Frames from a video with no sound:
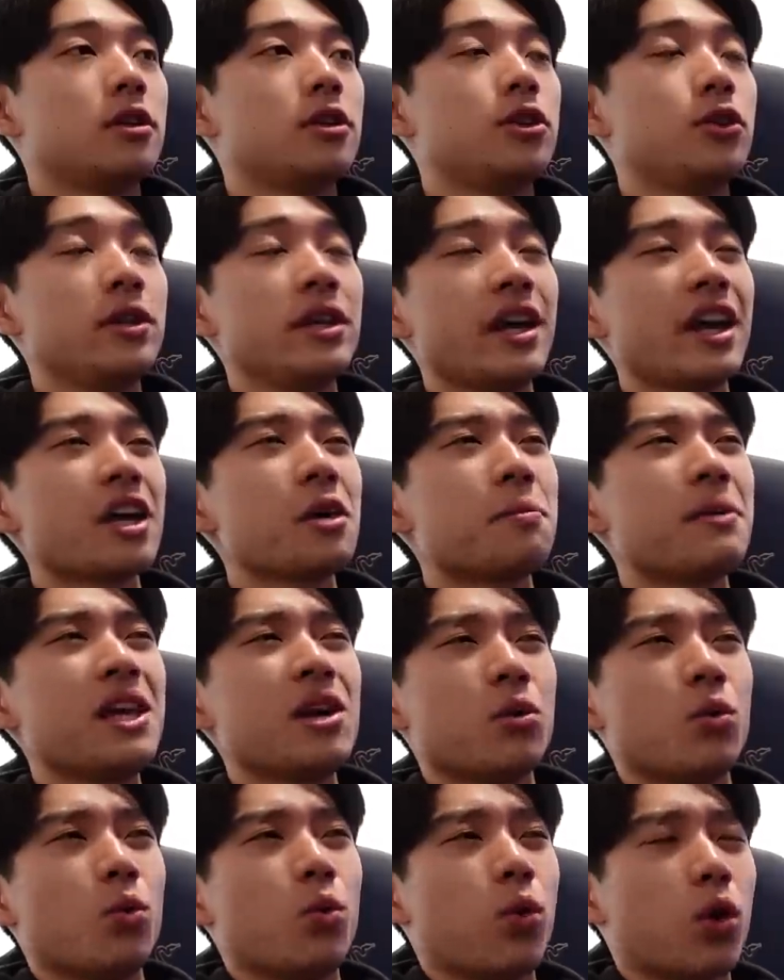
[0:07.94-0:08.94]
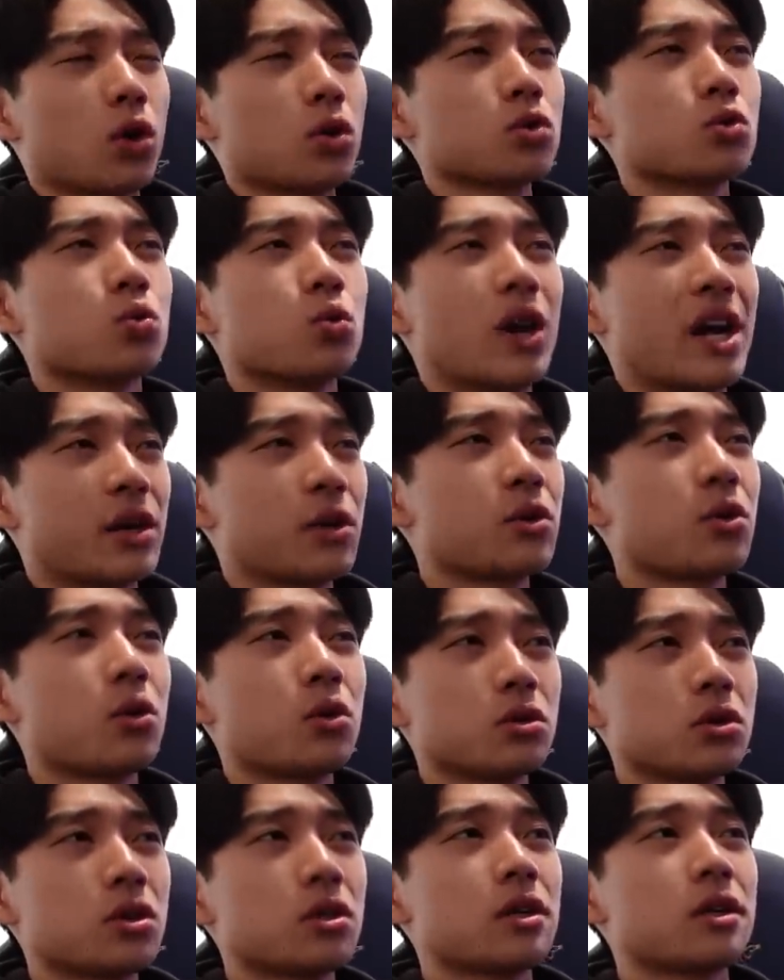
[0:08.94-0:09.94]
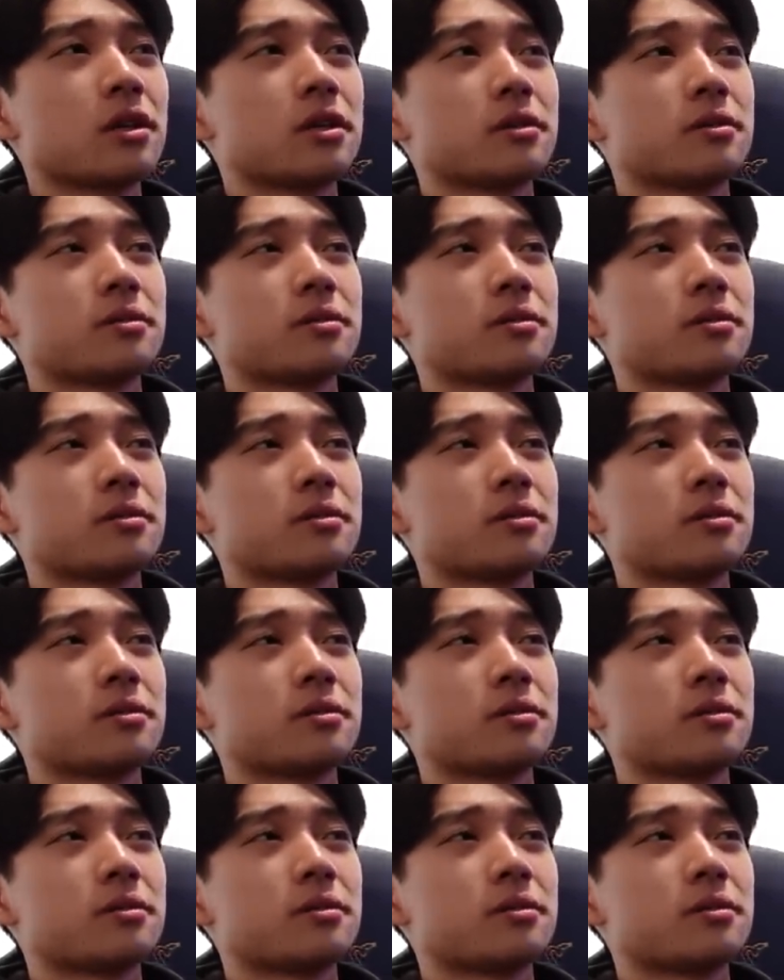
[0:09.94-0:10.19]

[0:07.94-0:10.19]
Do you think I could be a world record holder?